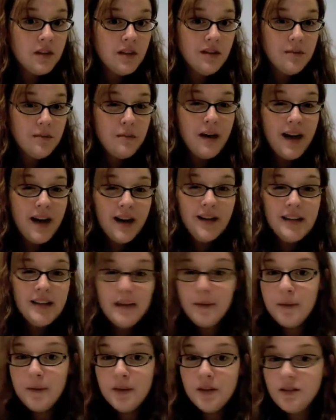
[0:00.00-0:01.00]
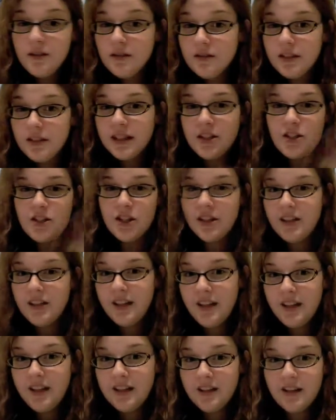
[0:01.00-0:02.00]
My type of books, like chick
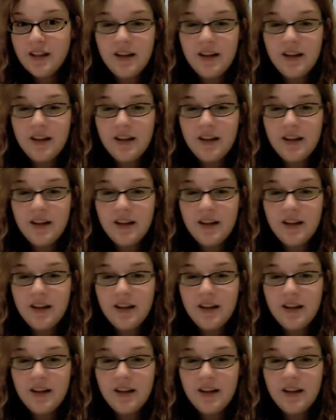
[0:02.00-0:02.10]
lit